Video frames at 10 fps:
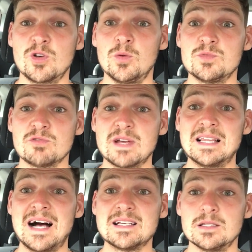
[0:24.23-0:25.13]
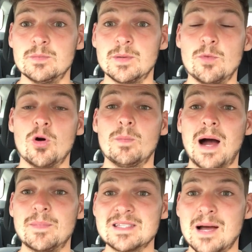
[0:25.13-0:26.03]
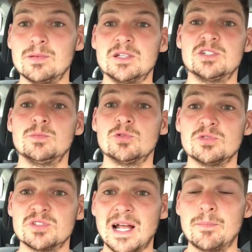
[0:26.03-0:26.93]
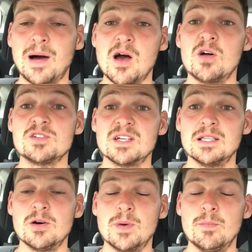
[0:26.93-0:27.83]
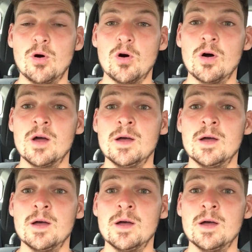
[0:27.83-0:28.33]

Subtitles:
come to realize a little bit more about metabolism, understand biology a little bit more,